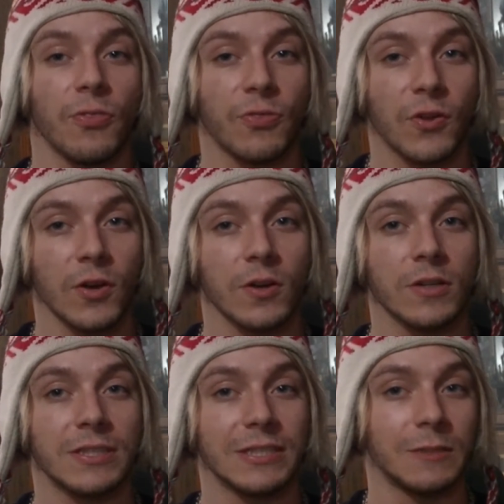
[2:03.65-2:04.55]
third
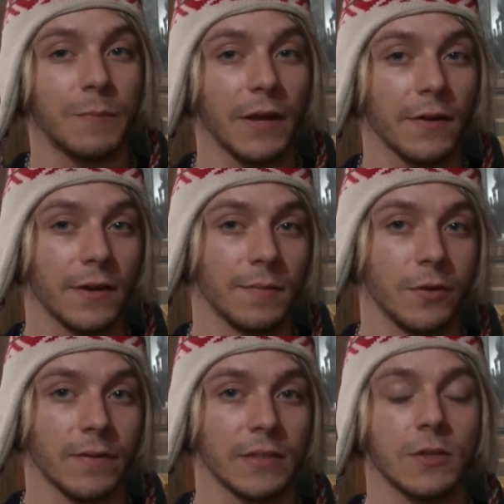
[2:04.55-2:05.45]
Suspiria
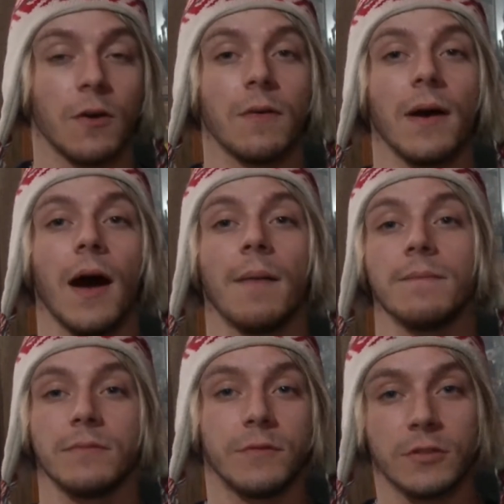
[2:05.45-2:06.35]
movie. So,
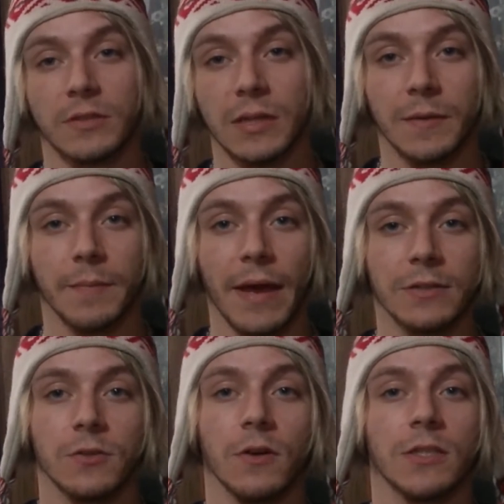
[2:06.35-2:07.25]
um, just a little bit of backstory.